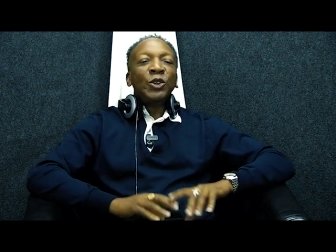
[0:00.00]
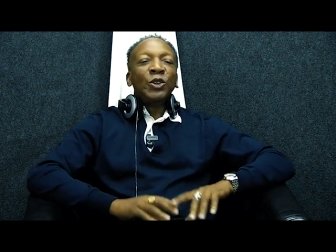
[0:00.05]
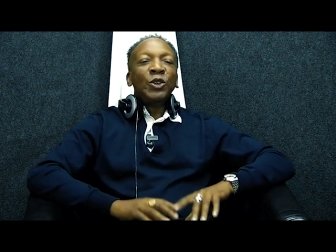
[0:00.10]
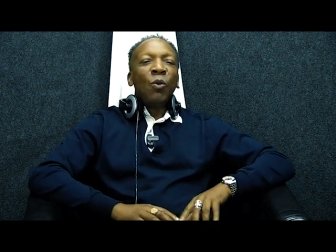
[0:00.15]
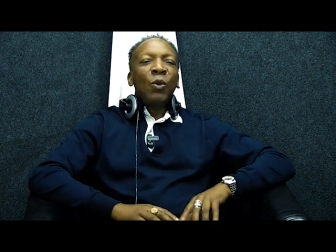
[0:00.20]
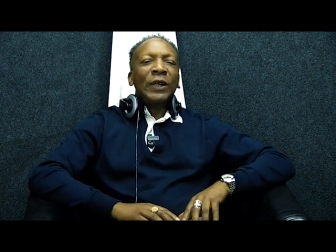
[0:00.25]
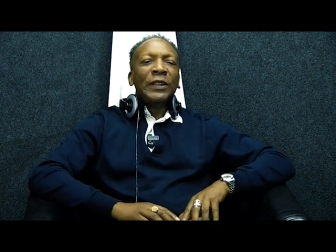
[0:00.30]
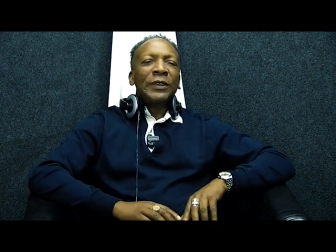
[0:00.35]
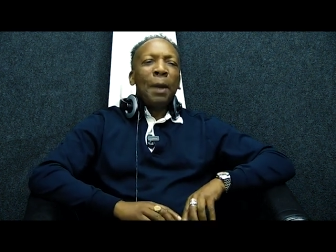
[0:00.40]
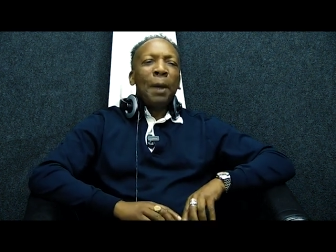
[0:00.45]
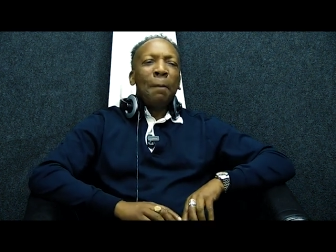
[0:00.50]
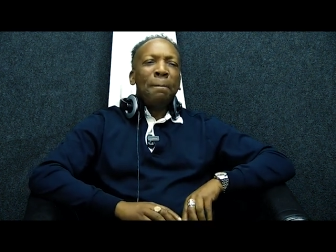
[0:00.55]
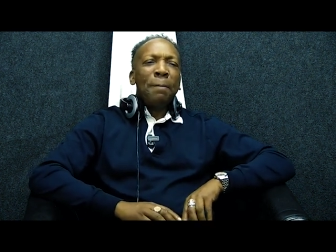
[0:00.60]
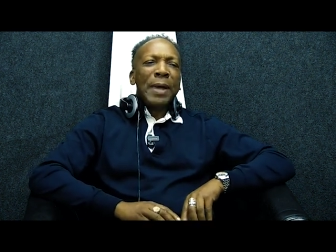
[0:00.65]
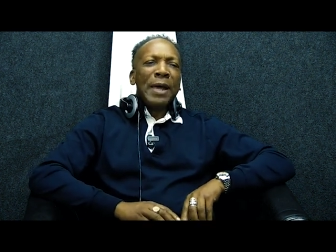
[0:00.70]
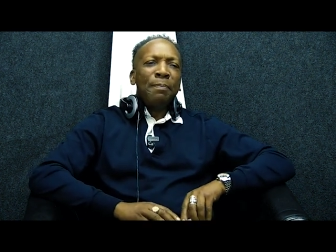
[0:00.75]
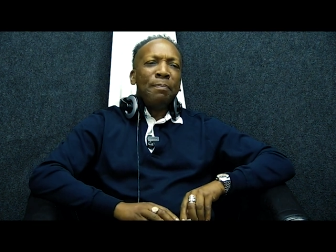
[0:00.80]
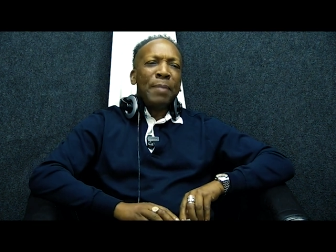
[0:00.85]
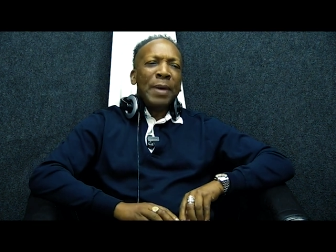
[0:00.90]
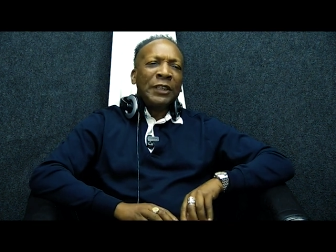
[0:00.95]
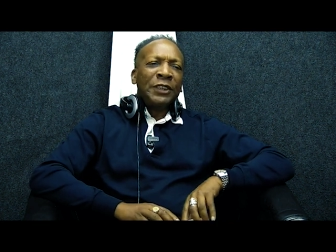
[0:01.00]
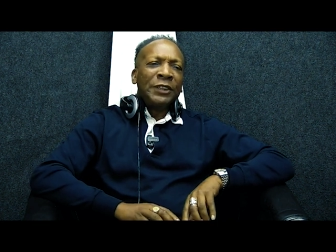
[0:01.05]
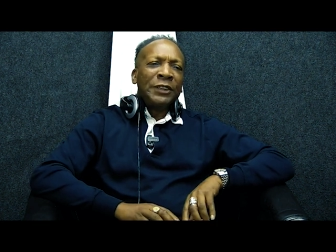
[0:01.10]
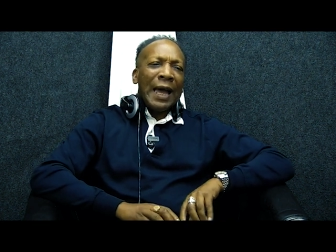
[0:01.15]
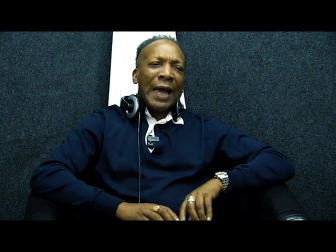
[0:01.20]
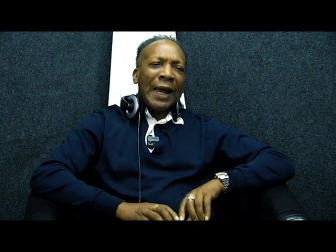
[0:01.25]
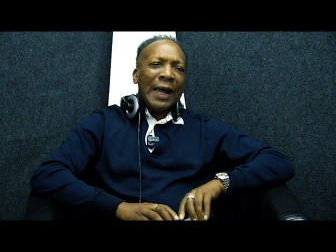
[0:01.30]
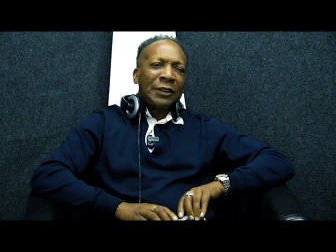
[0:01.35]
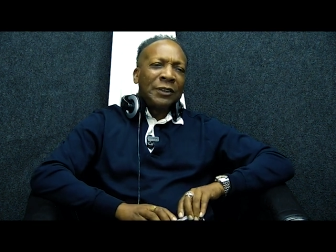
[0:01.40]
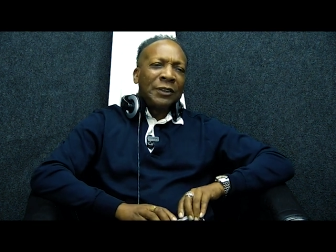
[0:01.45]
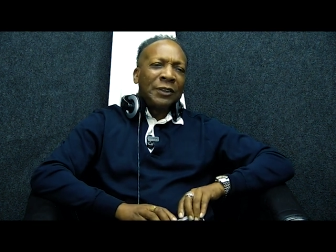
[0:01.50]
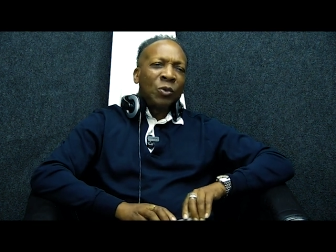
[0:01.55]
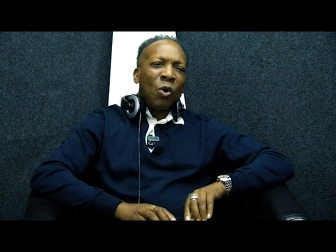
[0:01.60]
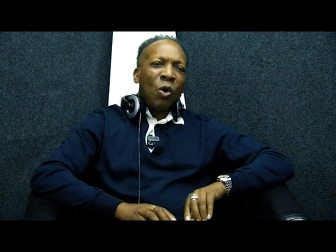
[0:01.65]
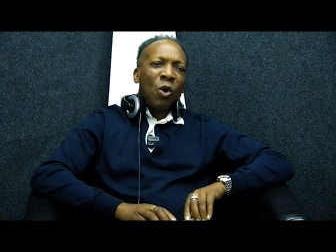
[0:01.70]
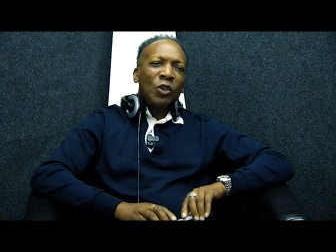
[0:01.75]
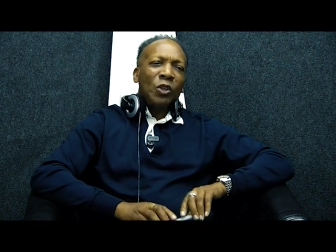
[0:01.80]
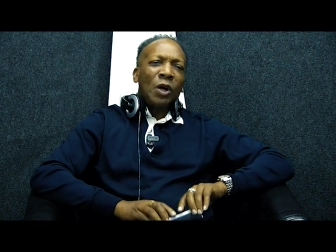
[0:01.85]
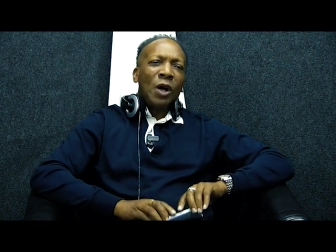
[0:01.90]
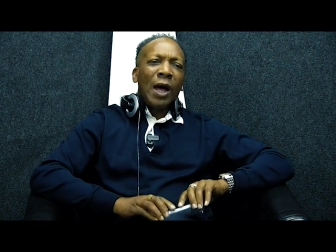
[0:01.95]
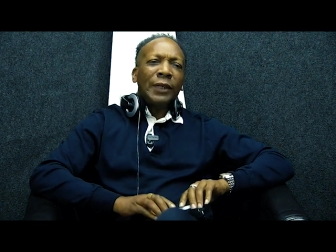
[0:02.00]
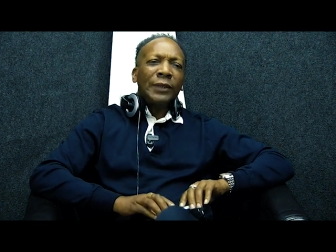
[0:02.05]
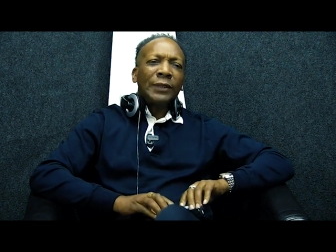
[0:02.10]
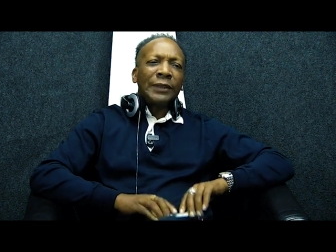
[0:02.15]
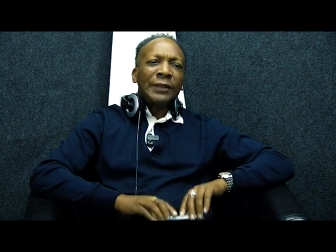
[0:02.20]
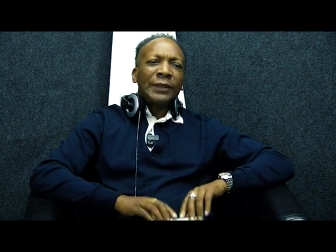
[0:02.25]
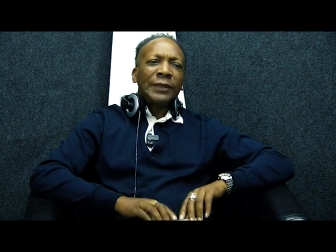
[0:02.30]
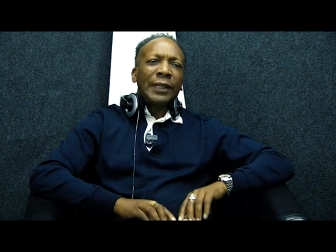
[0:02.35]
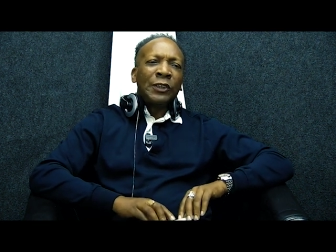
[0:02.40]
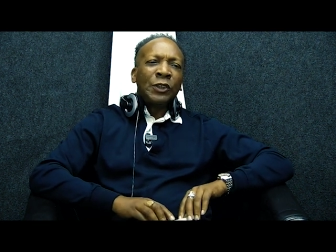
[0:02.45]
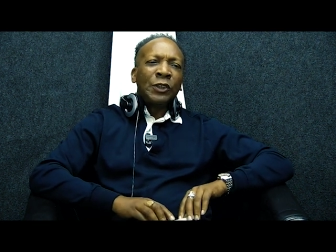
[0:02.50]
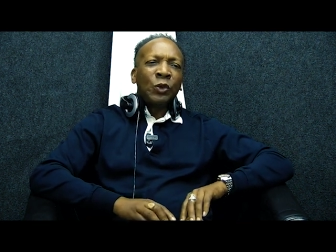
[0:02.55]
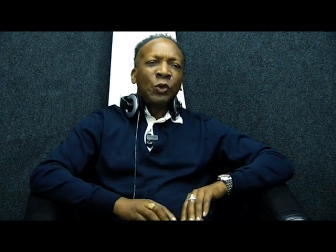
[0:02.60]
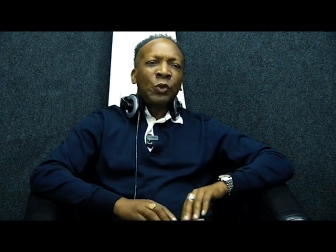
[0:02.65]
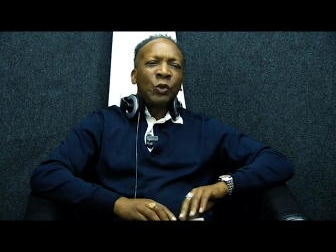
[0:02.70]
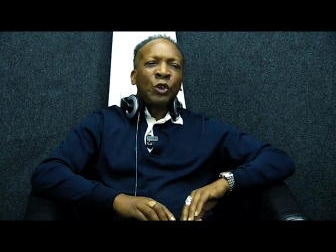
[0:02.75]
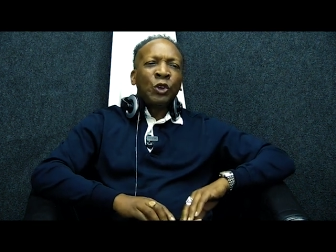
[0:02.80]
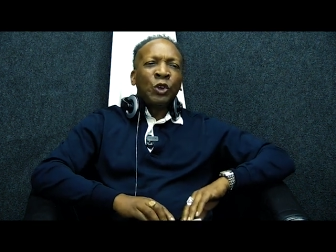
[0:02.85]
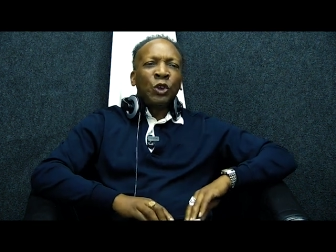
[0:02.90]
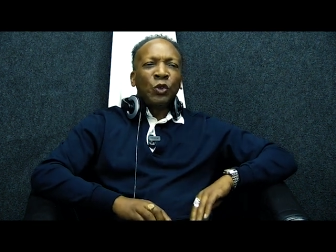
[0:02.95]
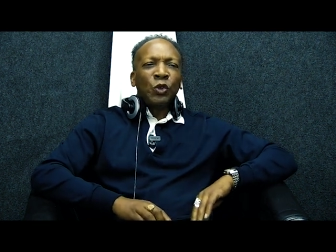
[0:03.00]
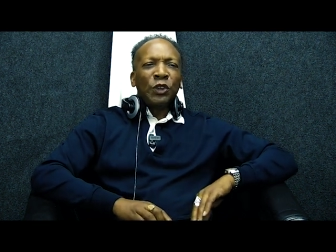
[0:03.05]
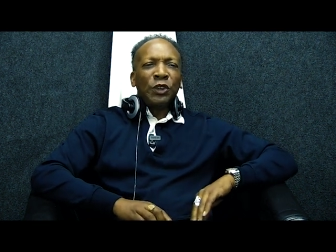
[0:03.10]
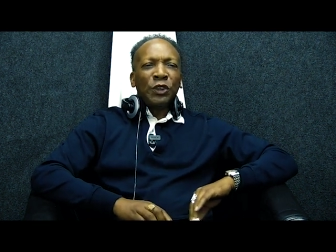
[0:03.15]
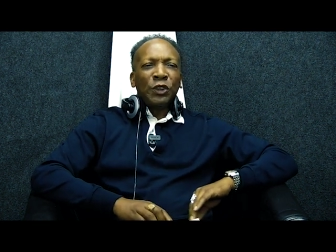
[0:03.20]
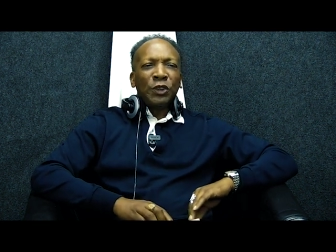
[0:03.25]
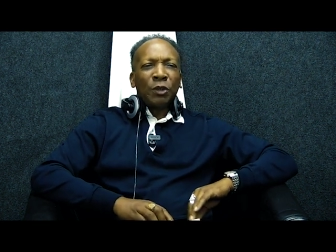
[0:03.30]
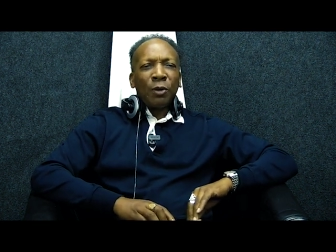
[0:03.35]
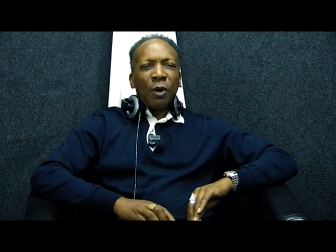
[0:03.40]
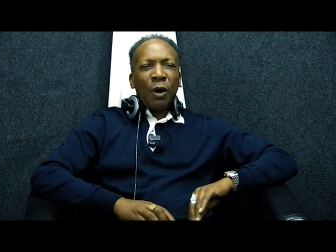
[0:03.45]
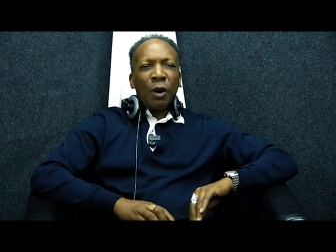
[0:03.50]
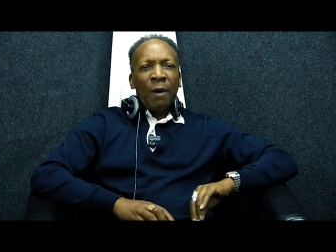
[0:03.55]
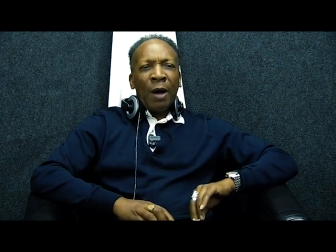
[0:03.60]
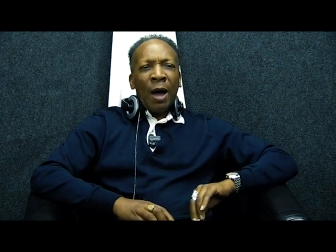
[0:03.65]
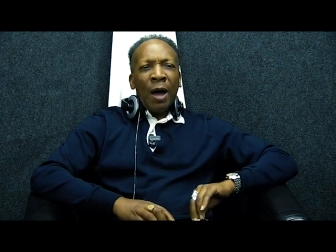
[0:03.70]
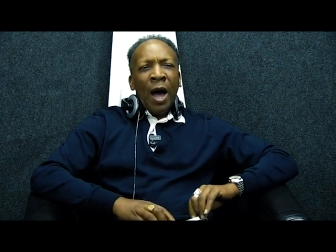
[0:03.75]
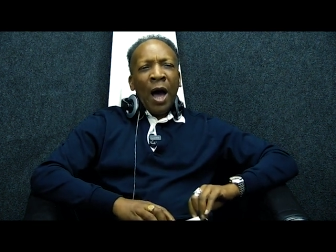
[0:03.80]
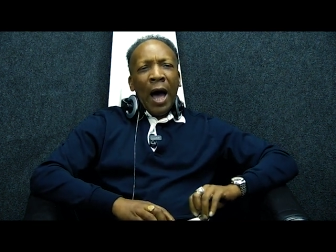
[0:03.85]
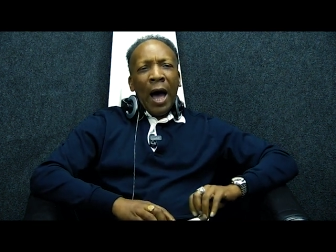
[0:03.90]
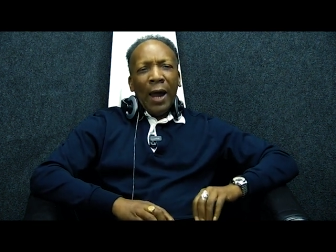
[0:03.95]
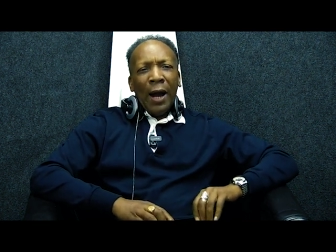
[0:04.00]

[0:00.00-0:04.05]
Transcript: also, want to say a big, big shout out to all you guys as I say to tune into the program.